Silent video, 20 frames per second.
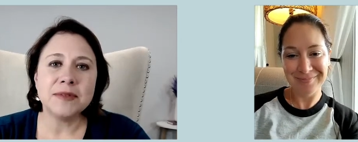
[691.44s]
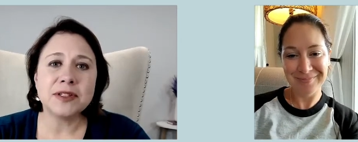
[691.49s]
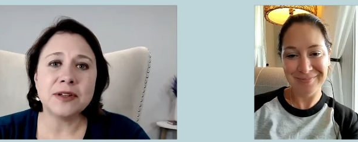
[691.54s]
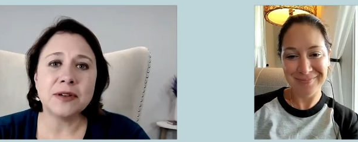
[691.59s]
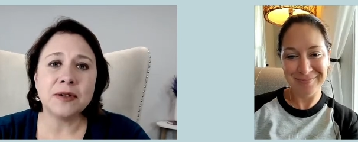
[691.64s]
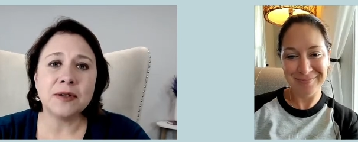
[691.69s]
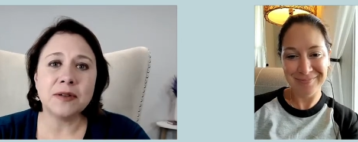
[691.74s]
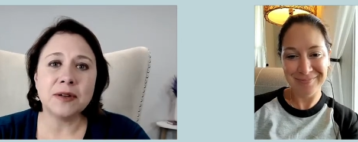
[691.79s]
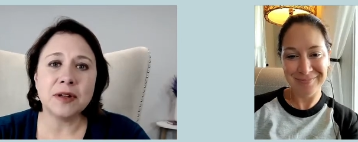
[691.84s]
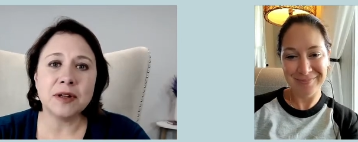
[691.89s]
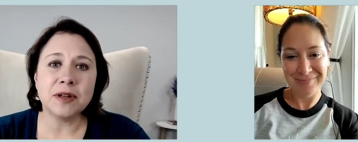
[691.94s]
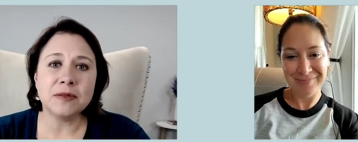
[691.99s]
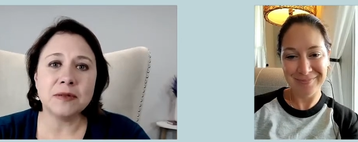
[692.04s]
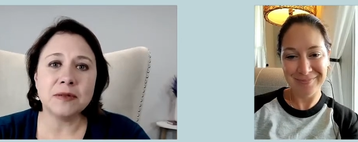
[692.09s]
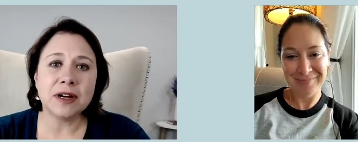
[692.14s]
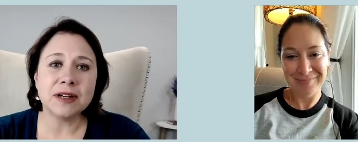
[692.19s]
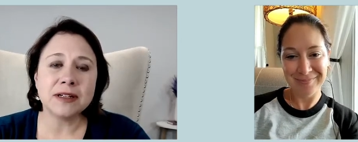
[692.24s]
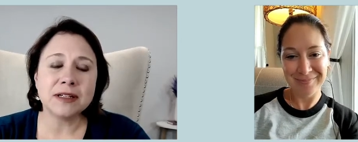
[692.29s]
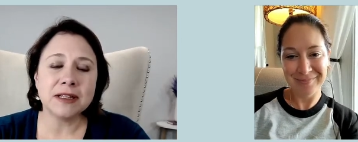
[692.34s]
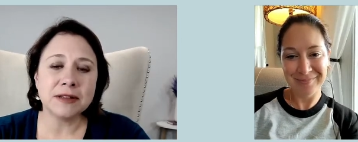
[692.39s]
Speaker 1: so you
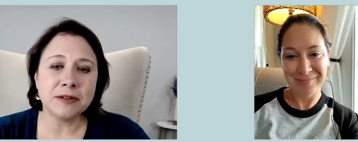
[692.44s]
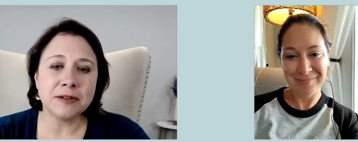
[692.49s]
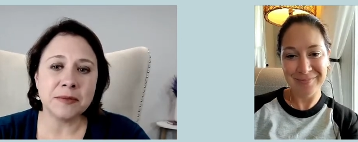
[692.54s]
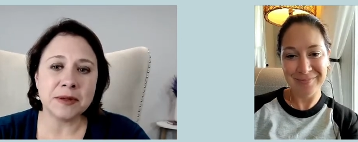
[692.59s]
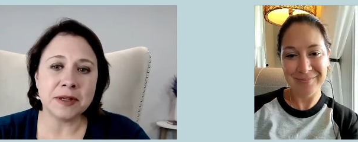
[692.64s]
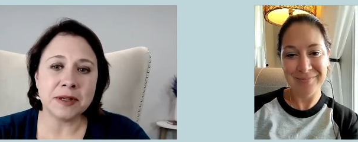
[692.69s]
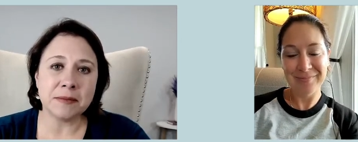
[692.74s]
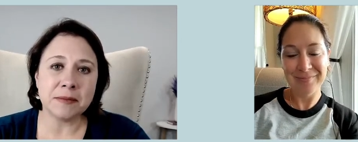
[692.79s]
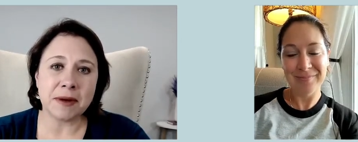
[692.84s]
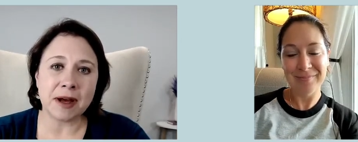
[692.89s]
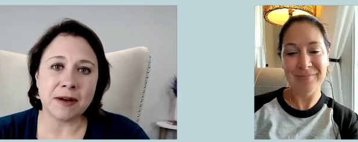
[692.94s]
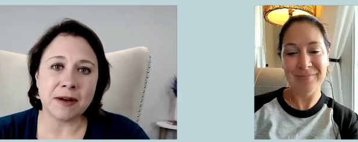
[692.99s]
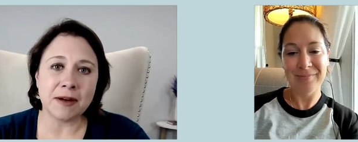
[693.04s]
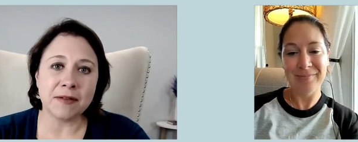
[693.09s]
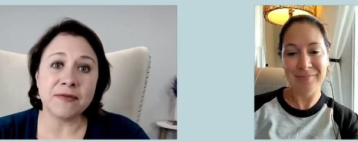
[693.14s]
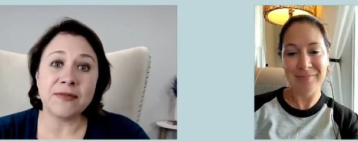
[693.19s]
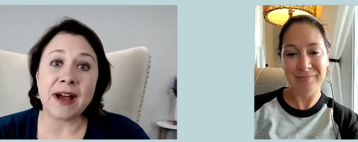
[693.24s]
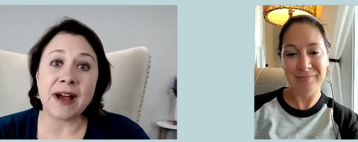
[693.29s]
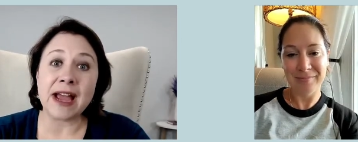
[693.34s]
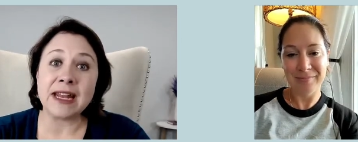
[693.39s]
talked a little bit
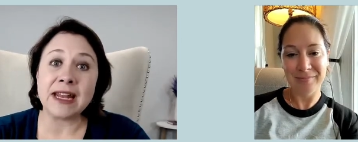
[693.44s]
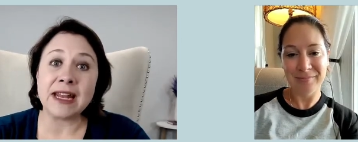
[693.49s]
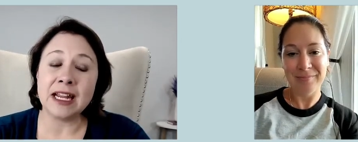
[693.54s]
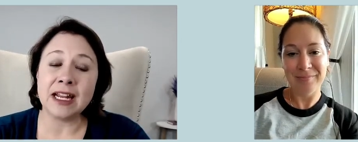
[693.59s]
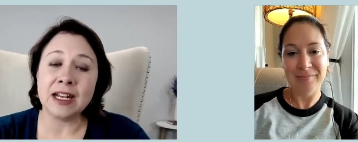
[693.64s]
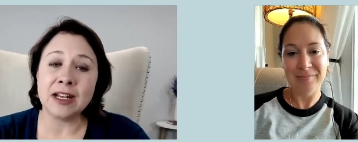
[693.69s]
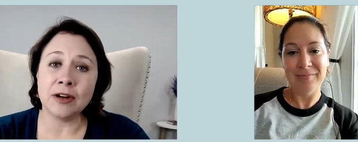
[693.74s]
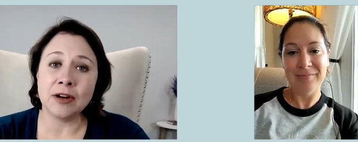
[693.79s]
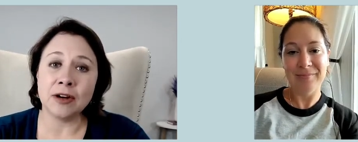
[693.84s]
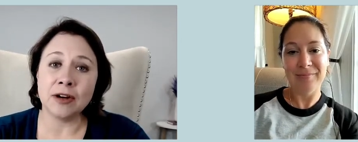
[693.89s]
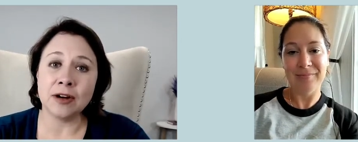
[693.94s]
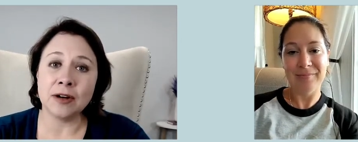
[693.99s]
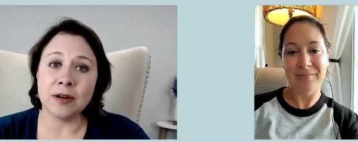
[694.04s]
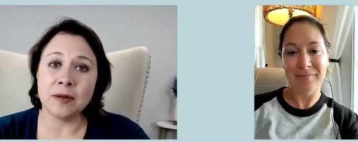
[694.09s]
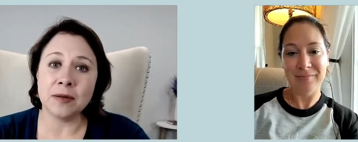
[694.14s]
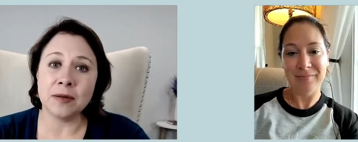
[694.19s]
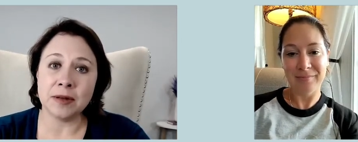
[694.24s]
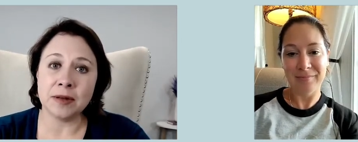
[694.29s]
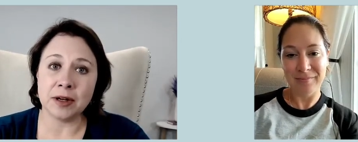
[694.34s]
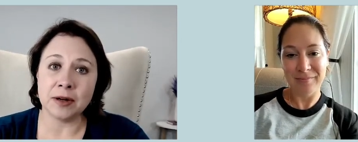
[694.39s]
about finding
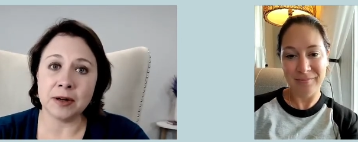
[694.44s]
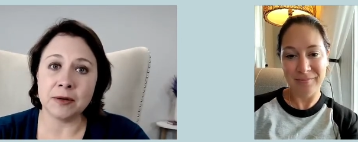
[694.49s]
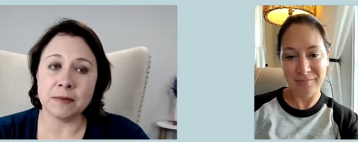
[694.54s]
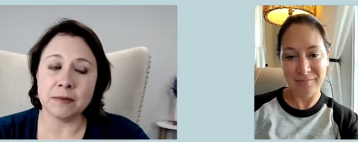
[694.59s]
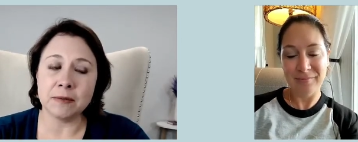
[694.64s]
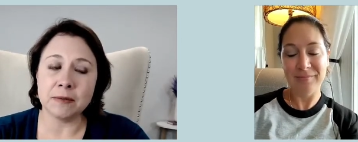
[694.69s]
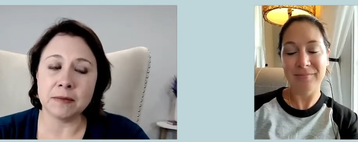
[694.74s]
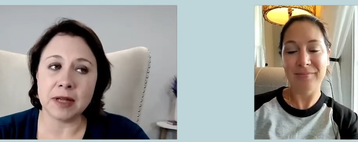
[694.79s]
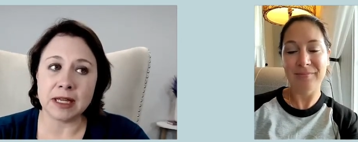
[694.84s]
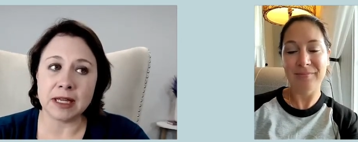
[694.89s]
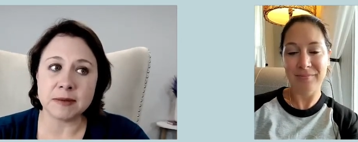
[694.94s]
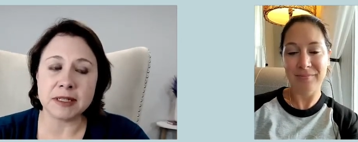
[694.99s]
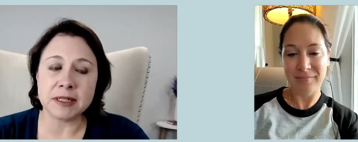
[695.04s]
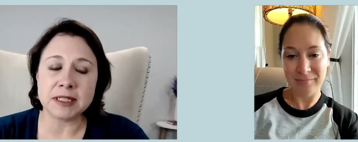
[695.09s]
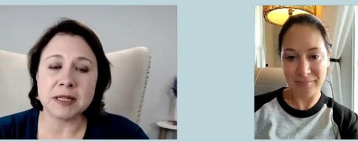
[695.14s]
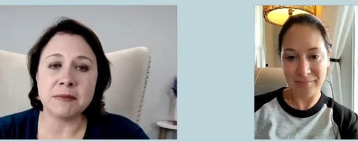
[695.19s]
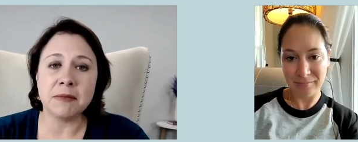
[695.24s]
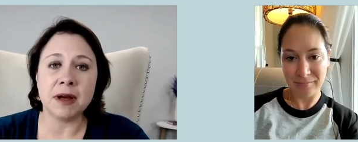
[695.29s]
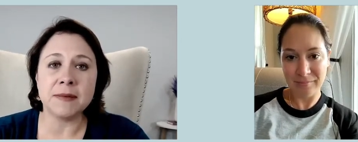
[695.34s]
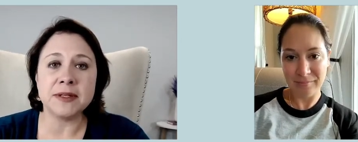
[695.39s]
your, you know,
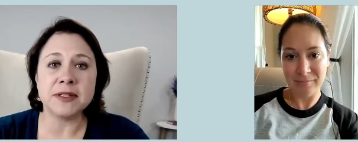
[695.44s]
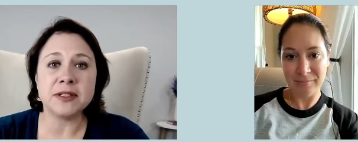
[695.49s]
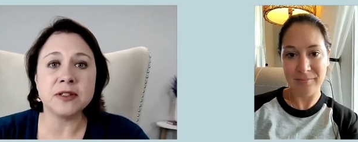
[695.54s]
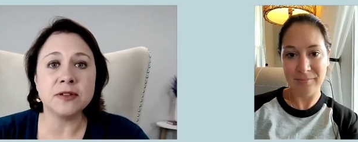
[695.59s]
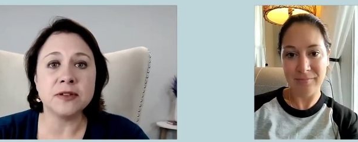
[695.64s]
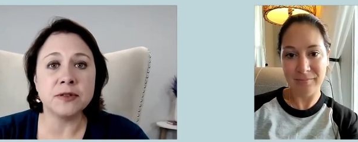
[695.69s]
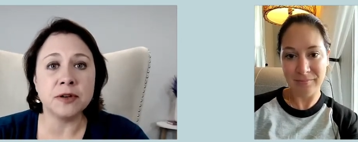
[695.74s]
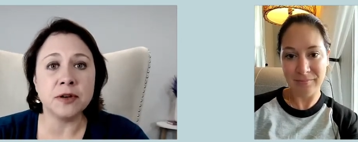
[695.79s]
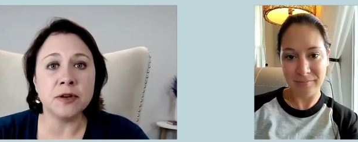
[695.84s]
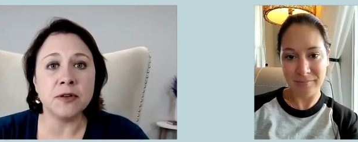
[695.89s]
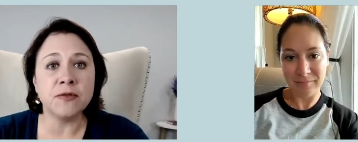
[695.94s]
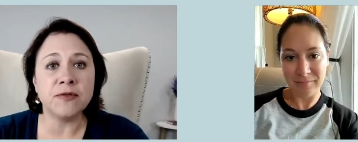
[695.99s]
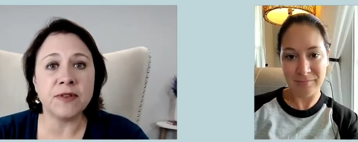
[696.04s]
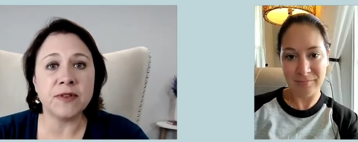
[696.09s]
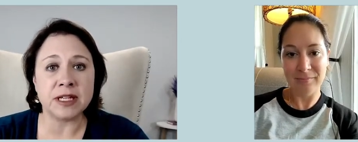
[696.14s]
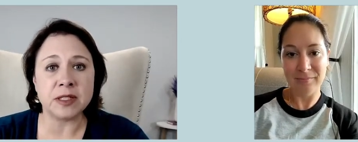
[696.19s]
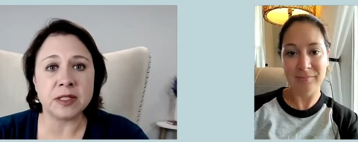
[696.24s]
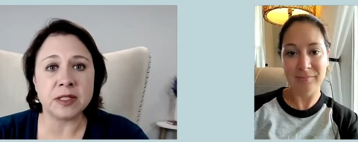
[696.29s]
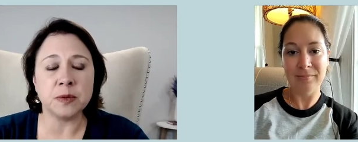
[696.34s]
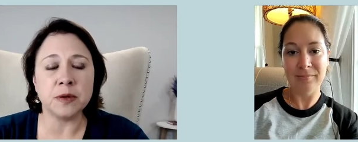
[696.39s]
expectant mamas through
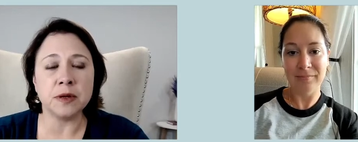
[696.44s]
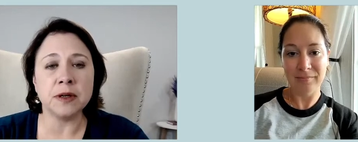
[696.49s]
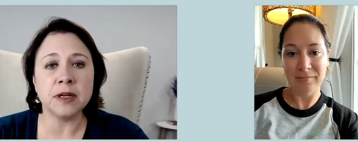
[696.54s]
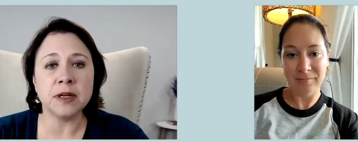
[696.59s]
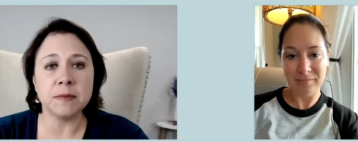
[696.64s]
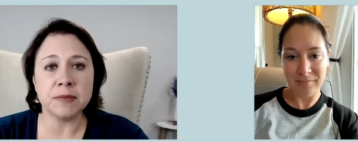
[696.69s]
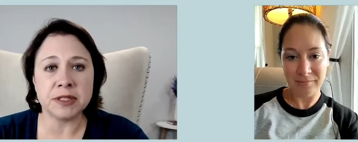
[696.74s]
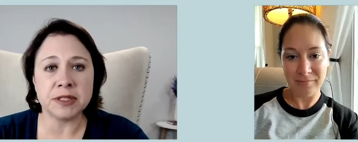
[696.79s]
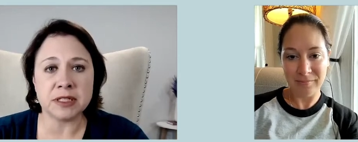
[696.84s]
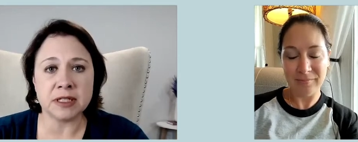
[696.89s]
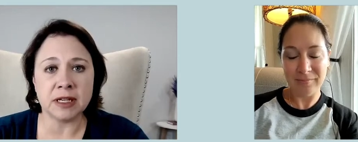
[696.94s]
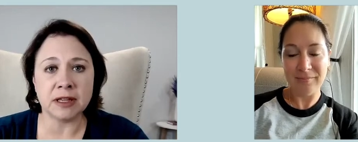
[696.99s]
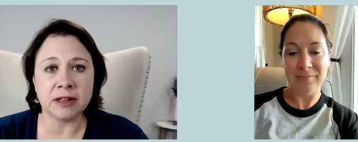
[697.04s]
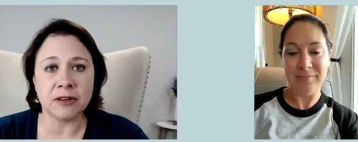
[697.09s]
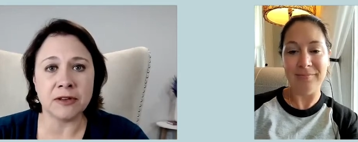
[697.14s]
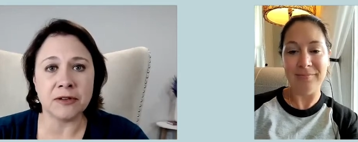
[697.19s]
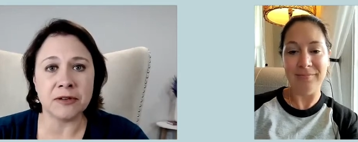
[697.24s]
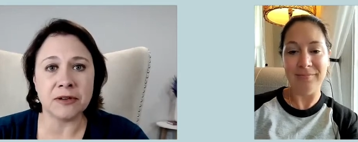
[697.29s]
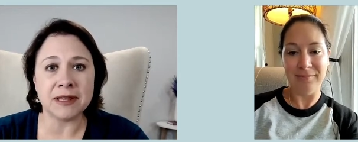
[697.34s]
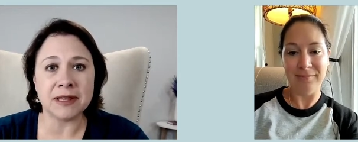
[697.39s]
Facebook, mm-hmm.
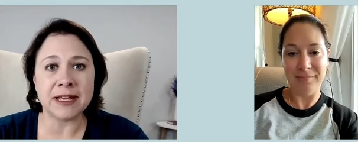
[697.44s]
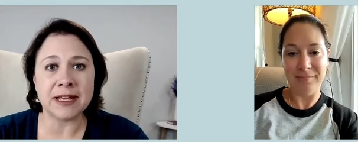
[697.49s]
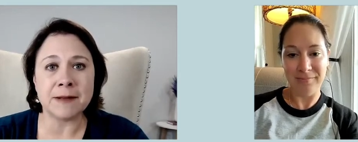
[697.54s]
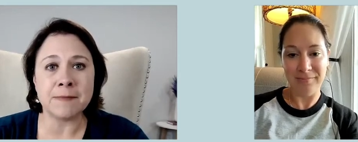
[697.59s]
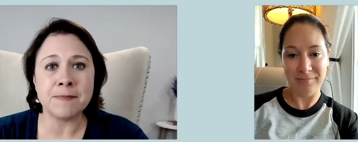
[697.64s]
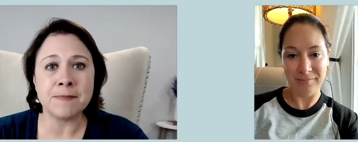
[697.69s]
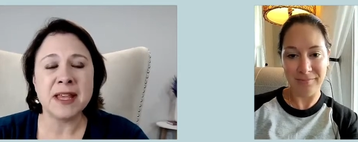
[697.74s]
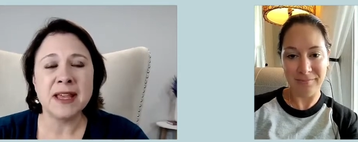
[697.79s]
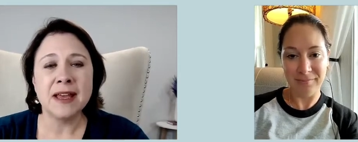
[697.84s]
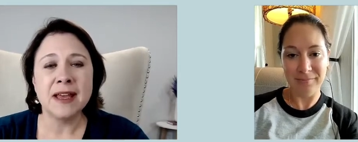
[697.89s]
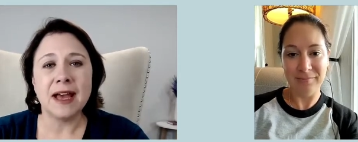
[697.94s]
particularly. Mm-hmm.